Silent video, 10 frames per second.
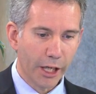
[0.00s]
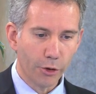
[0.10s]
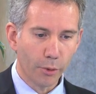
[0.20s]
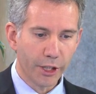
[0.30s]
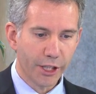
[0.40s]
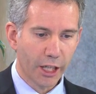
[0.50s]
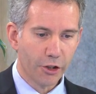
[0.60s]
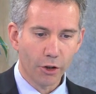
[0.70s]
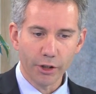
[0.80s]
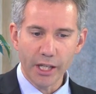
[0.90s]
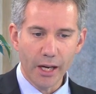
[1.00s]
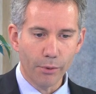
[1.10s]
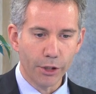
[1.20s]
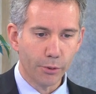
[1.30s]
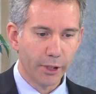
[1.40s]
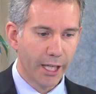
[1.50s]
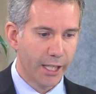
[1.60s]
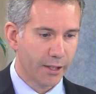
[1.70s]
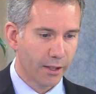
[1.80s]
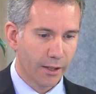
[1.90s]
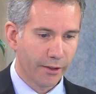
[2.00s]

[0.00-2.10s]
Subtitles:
and you recharge only every 2 days,